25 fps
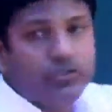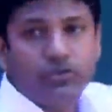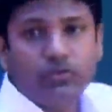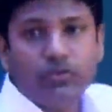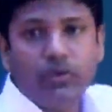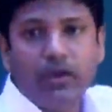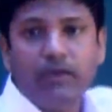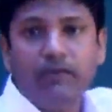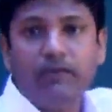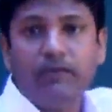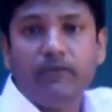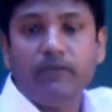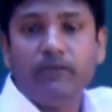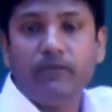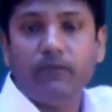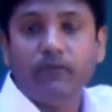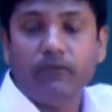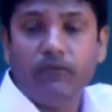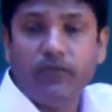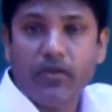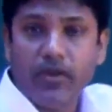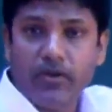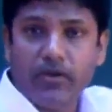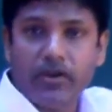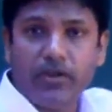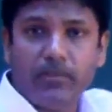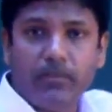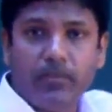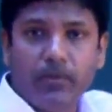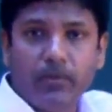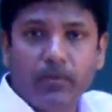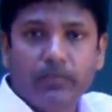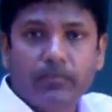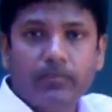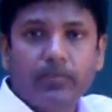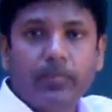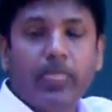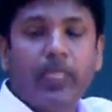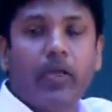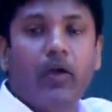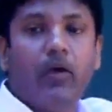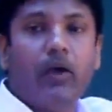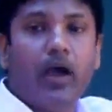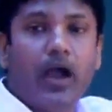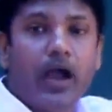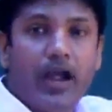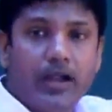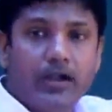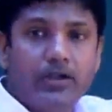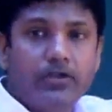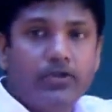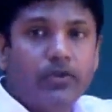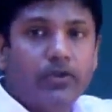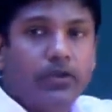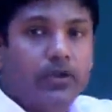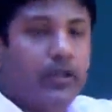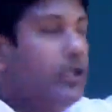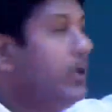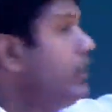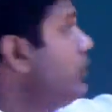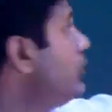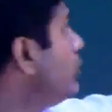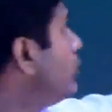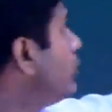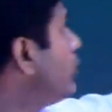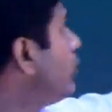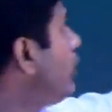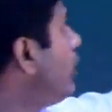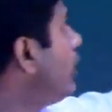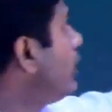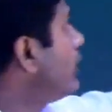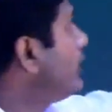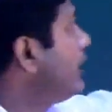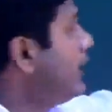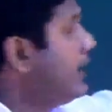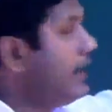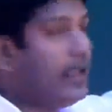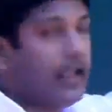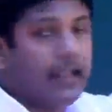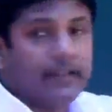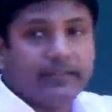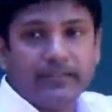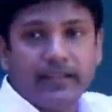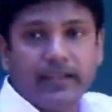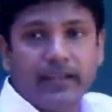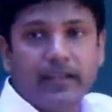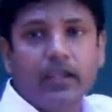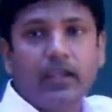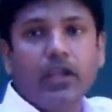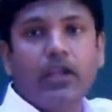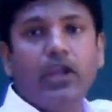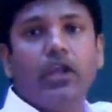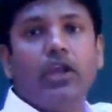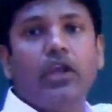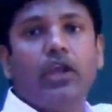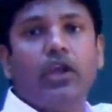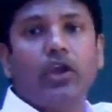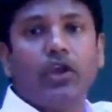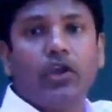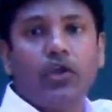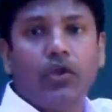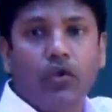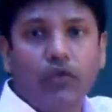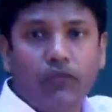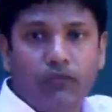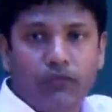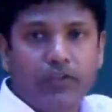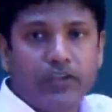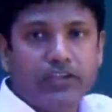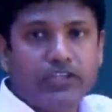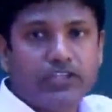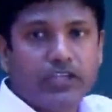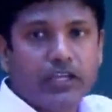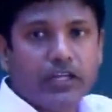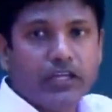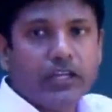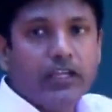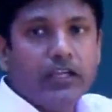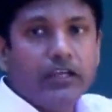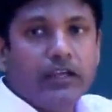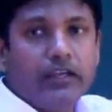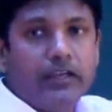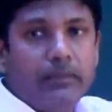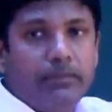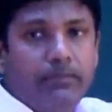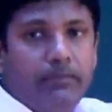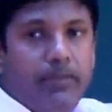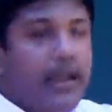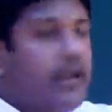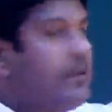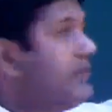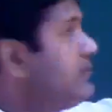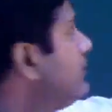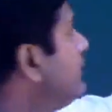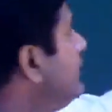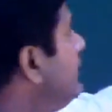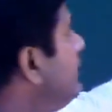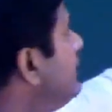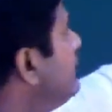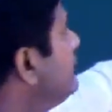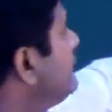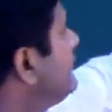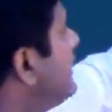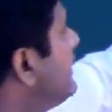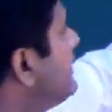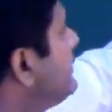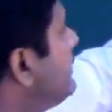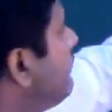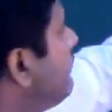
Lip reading: to a variable or unknown, you call that as a coefficient. Depends. In this case,